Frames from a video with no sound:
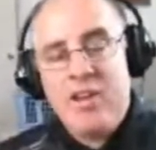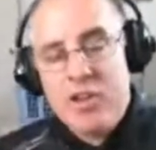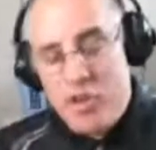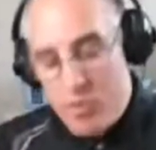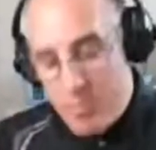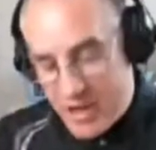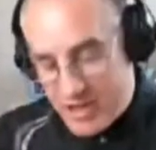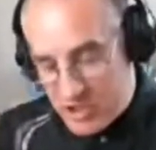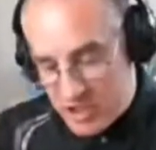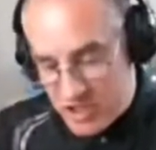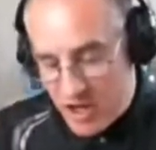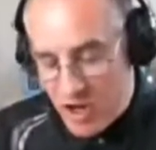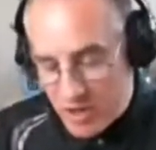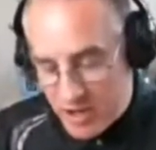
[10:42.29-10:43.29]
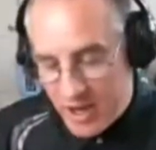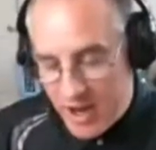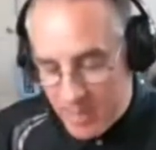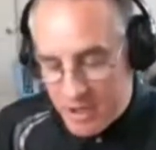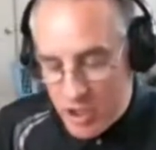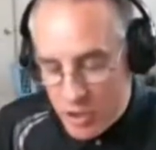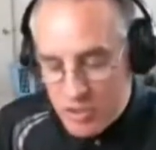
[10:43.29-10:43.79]
and you basically say,
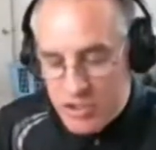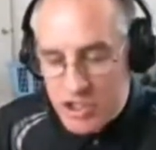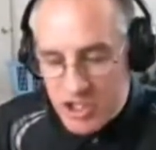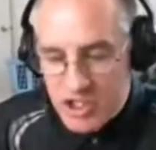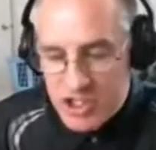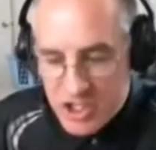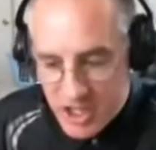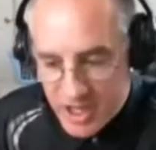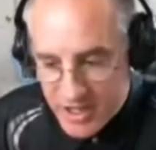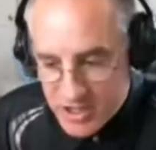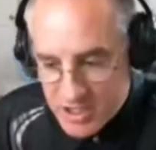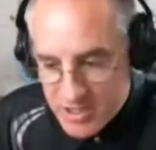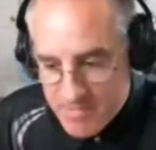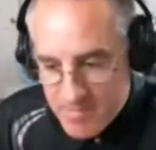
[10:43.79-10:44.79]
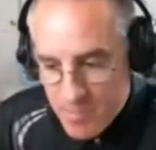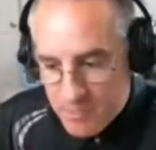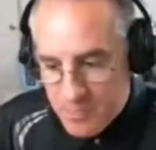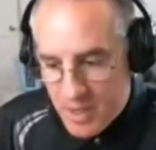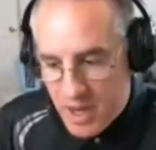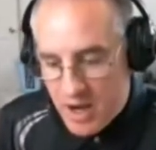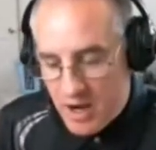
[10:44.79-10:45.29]
"Okay, I'm going to use this 6,
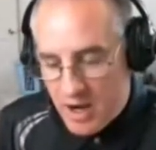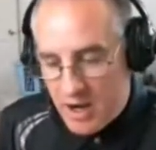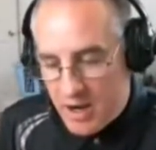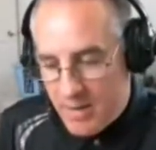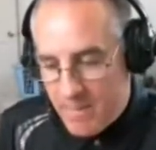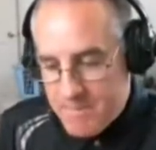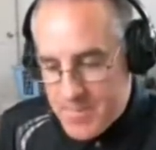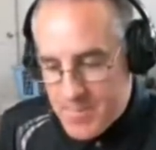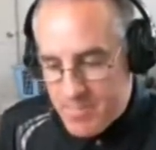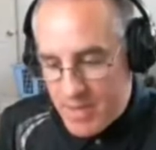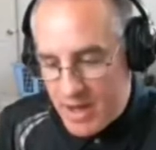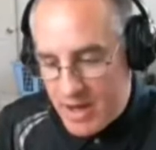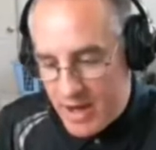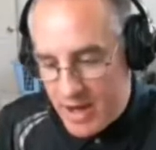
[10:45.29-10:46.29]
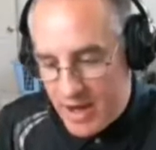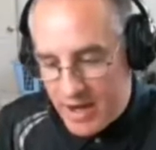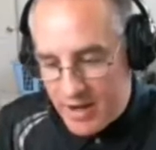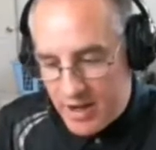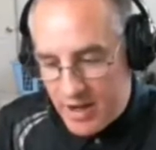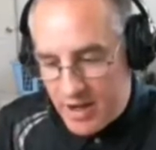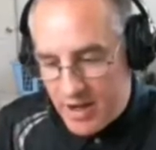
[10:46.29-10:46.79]

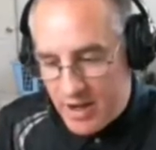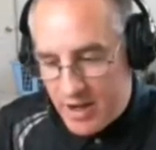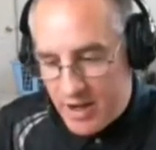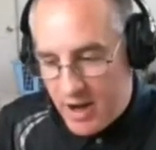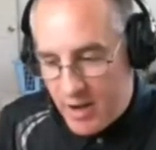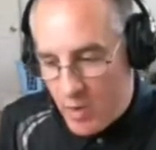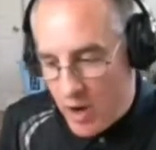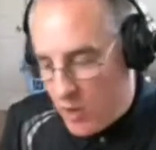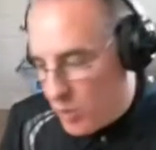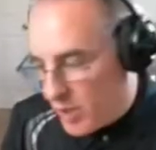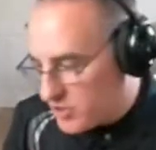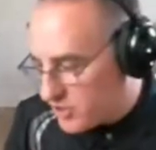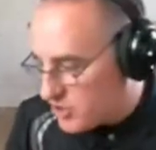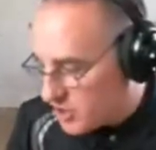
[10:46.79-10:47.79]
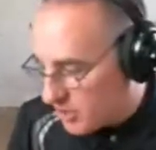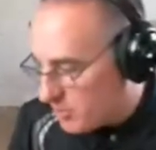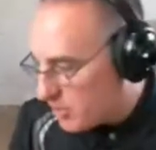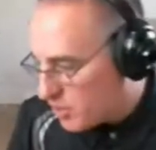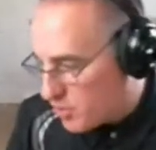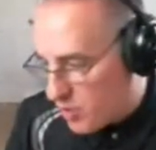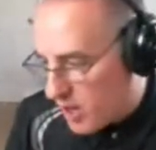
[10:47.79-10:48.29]
and I want to
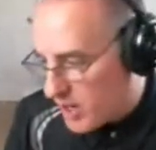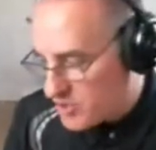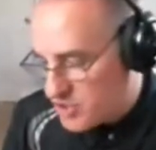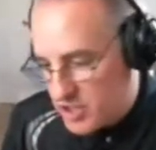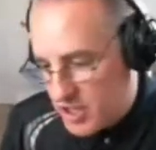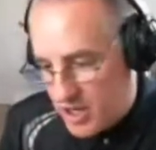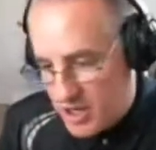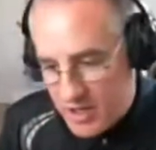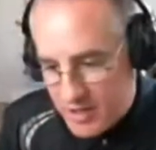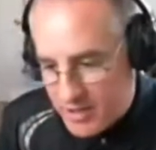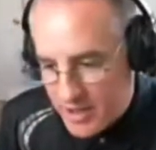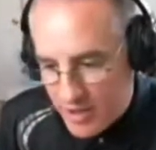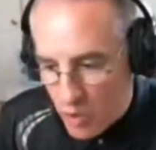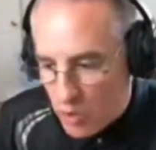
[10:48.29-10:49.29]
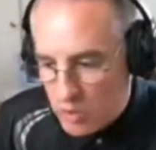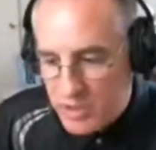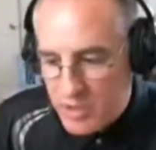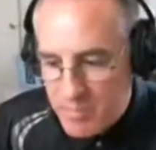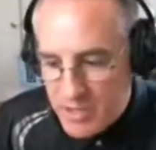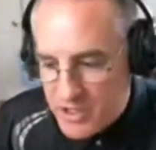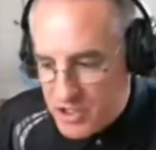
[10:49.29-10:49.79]
stumble across an old
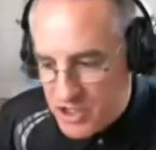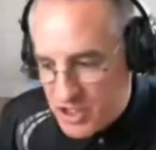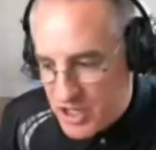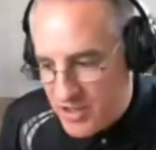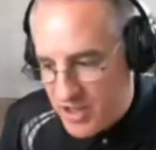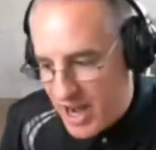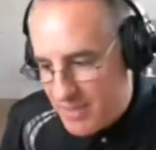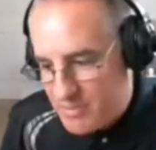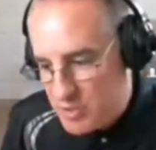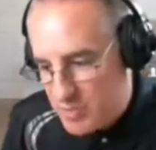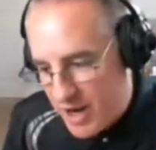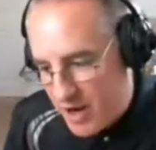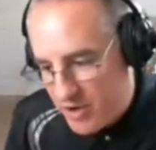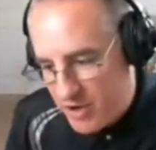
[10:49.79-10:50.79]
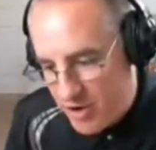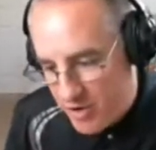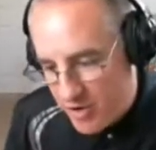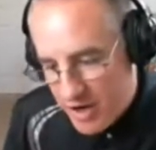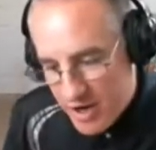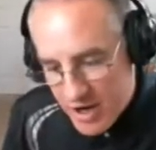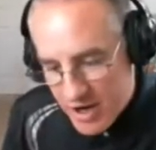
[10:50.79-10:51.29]
NPC that happens to be out here